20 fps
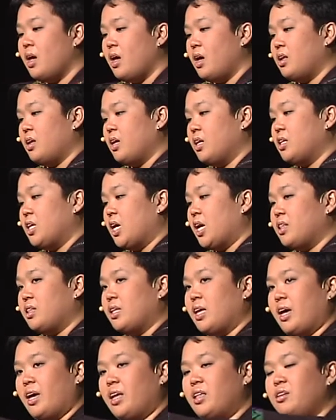And then at
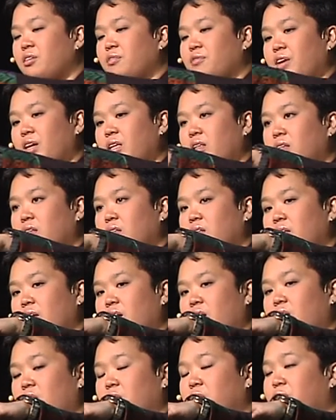the end of it,
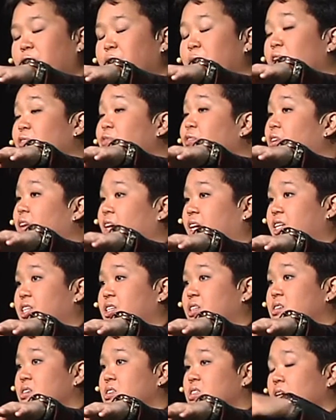there are
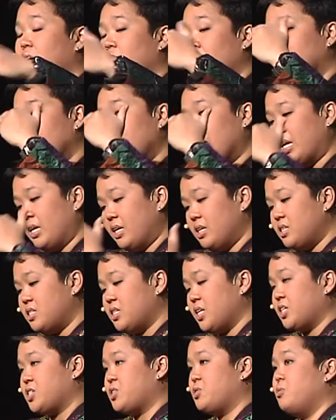perforations. The
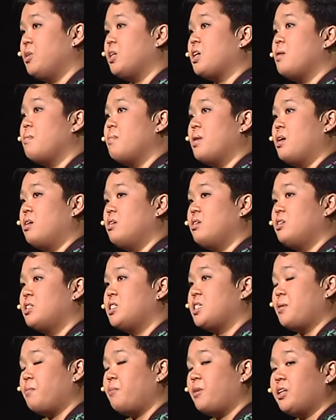insects will come out,
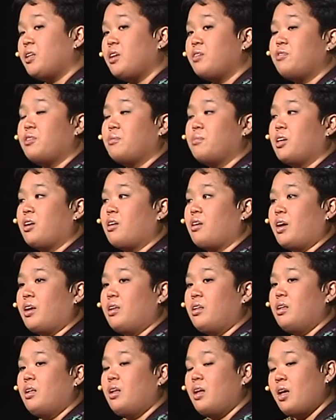separated from the
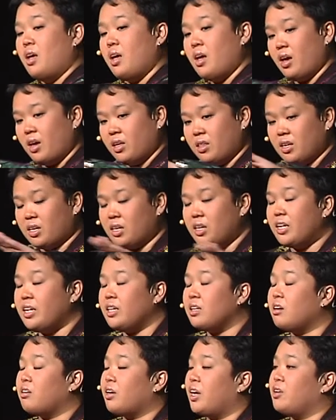grain, and the
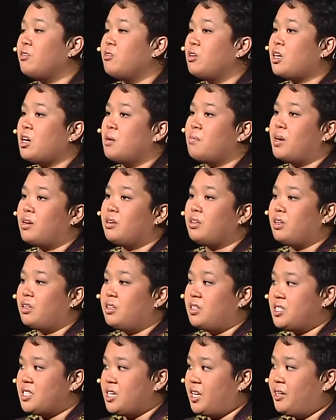clean grain will come out the
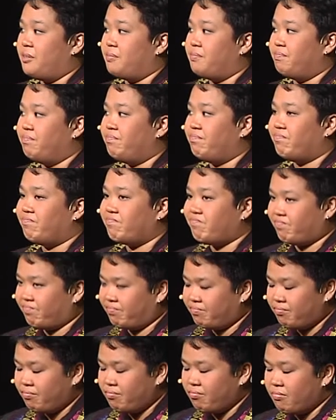other side.
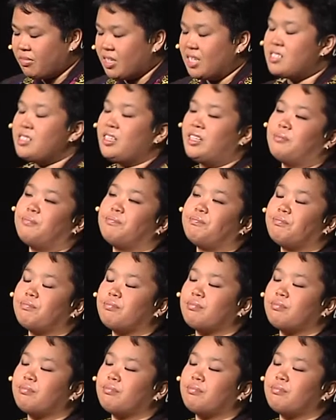That's it.